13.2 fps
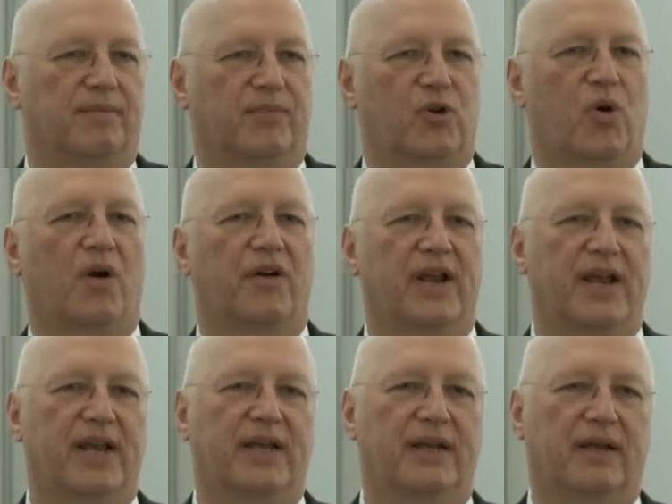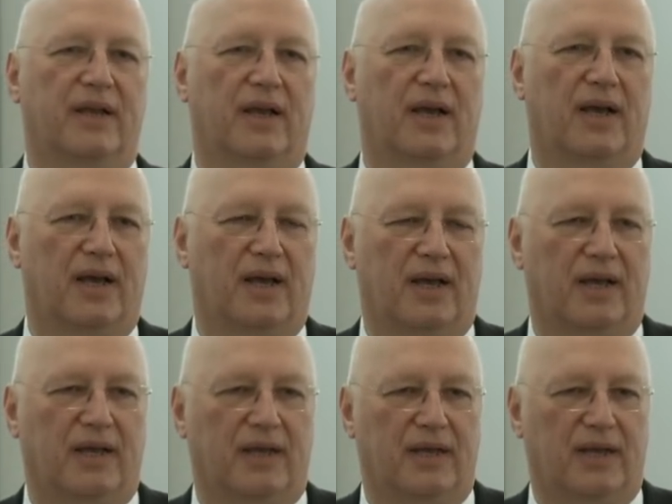quarrying
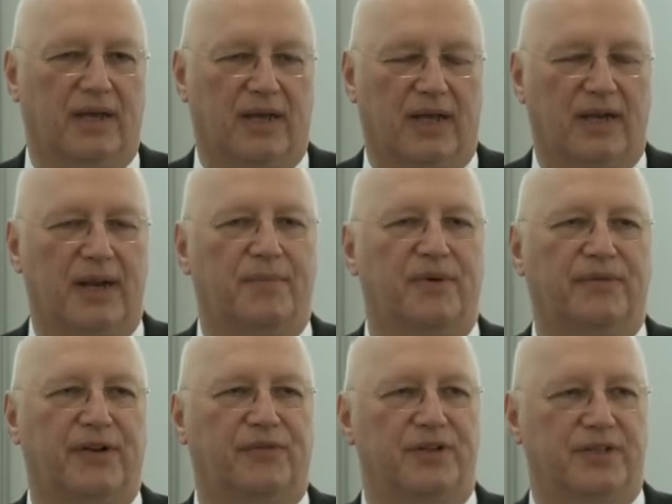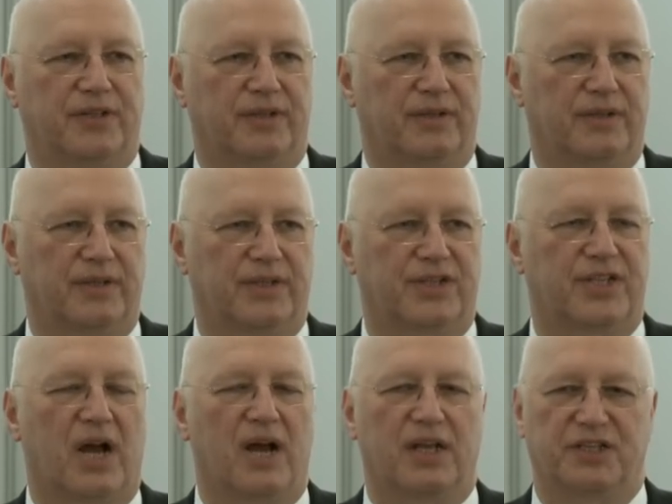a number of different
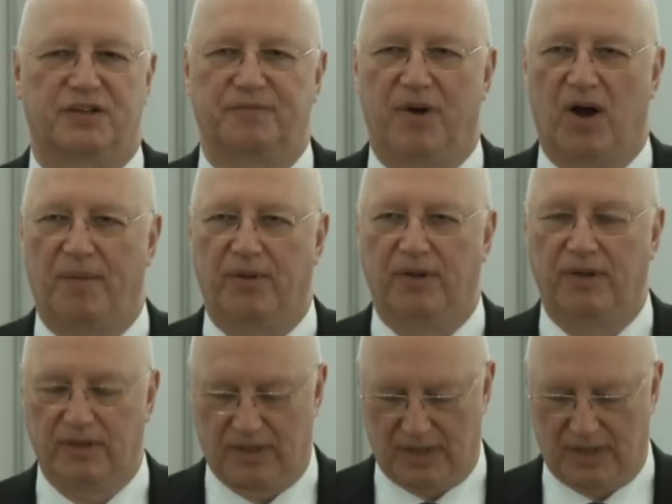styles of marble